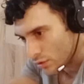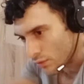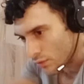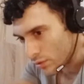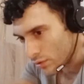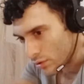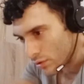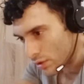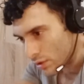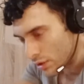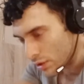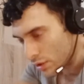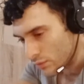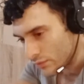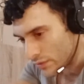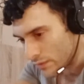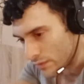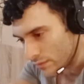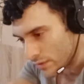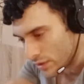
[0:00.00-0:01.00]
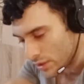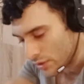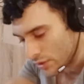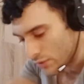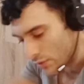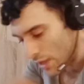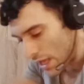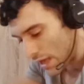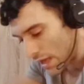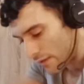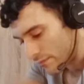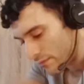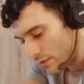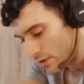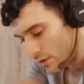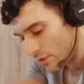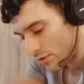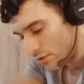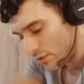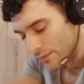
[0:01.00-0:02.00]
you're going to use everything you have,
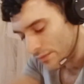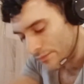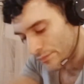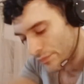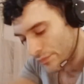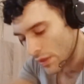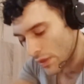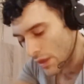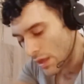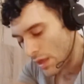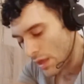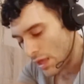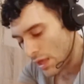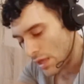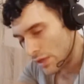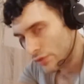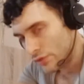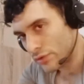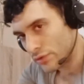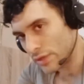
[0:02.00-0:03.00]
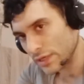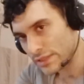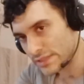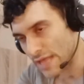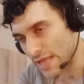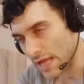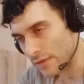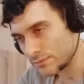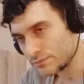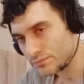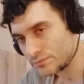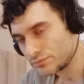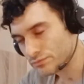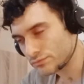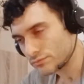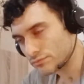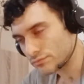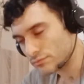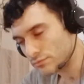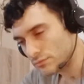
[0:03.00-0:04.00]
right? So there's that.
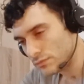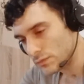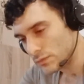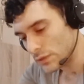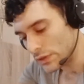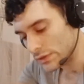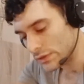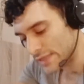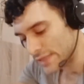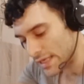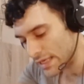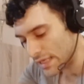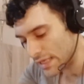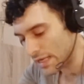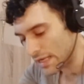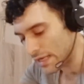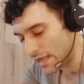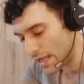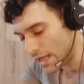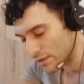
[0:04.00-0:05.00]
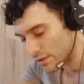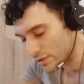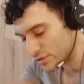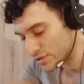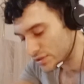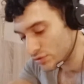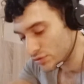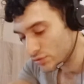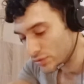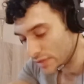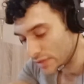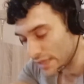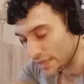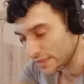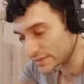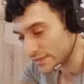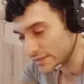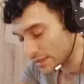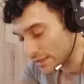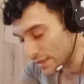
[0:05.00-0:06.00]
Second analogy to that
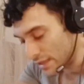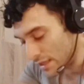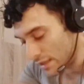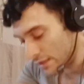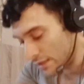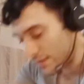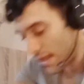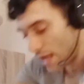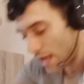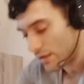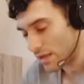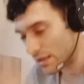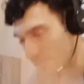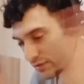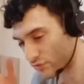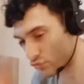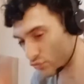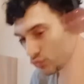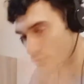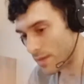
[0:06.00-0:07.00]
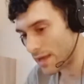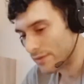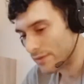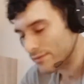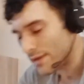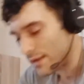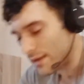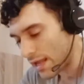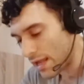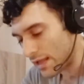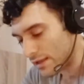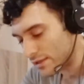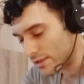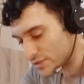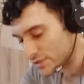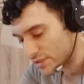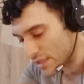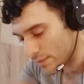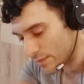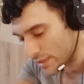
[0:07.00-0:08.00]
is, now that the zoom out
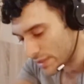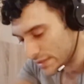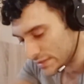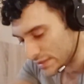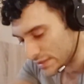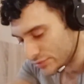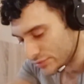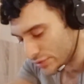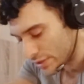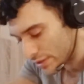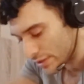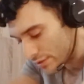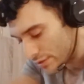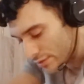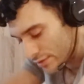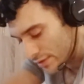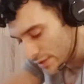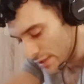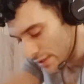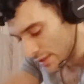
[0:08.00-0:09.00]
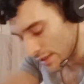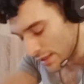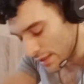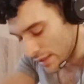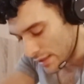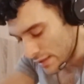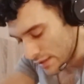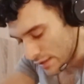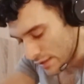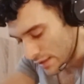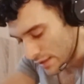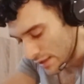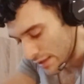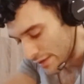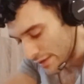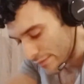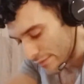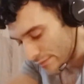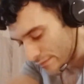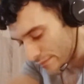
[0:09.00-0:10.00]
analogy that makes Israel,
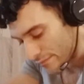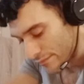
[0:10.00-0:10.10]
so